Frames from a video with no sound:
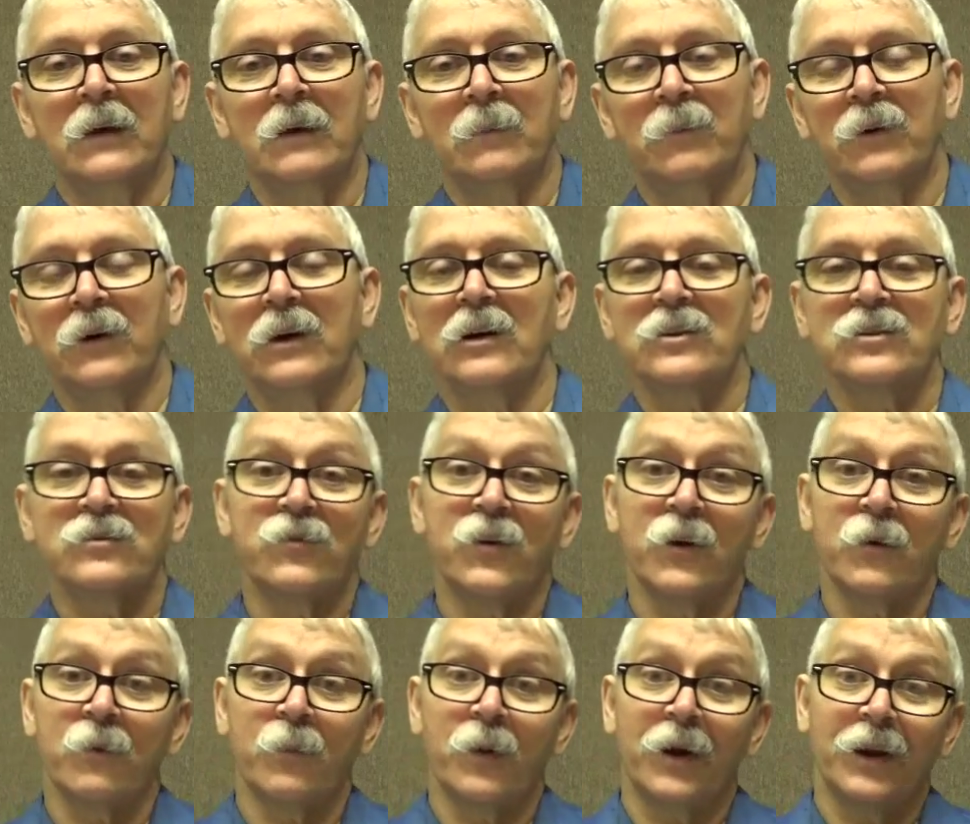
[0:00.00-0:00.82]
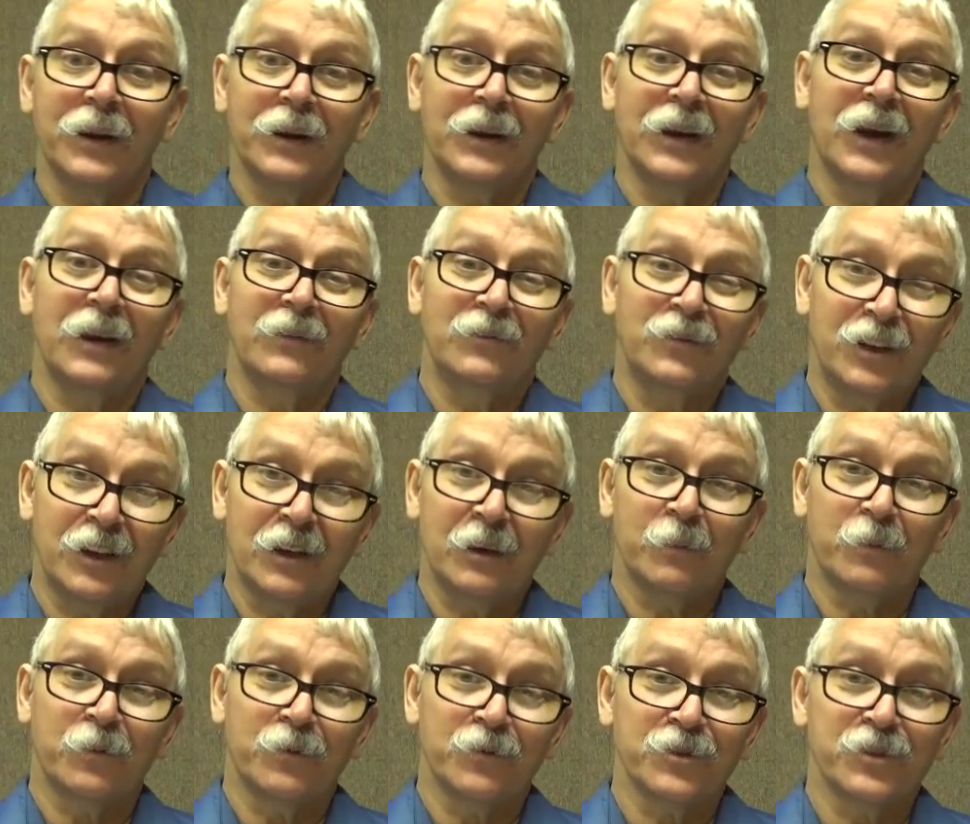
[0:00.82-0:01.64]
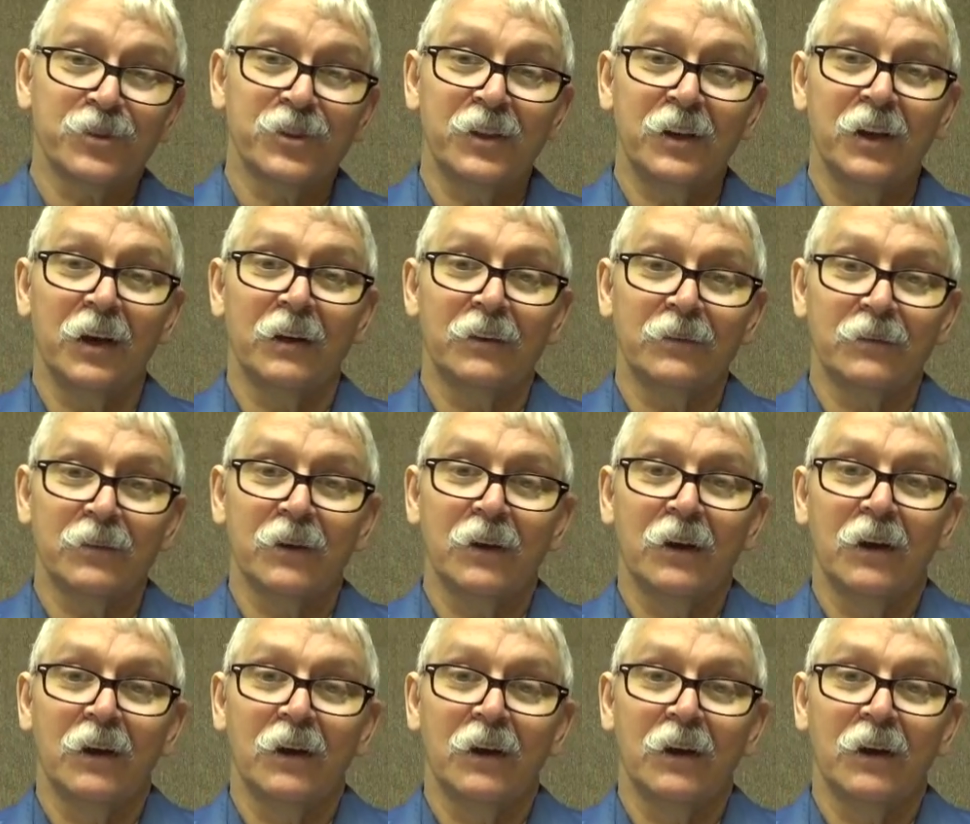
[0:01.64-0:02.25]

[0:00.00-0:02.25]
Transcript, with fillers: Because if everybody gave 10%,